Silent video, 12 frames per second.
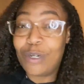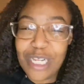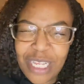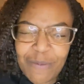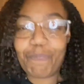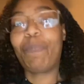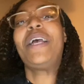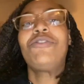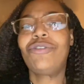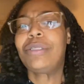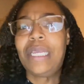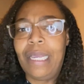
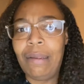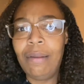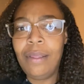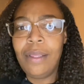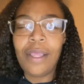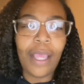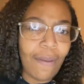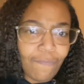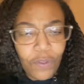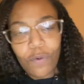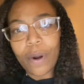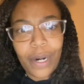especially if
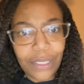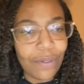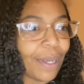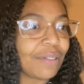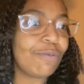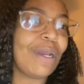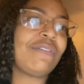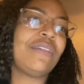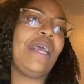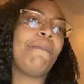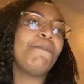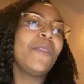you are a U.S.
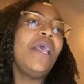resident.